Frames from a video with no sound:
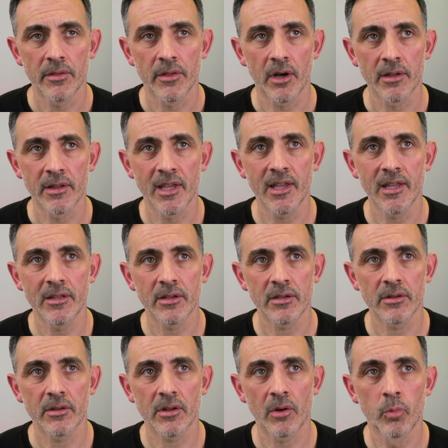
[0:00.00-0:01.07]

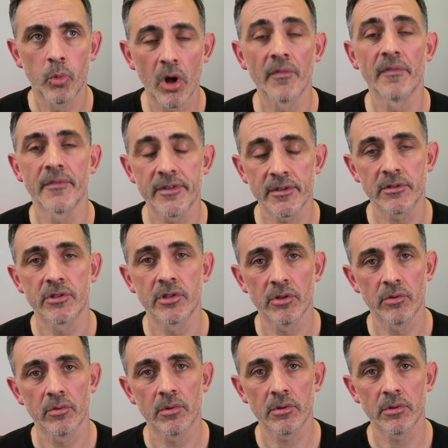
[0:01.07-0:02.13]
I want
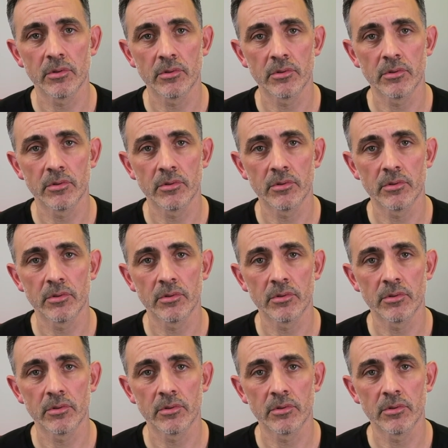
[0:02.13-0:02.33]
to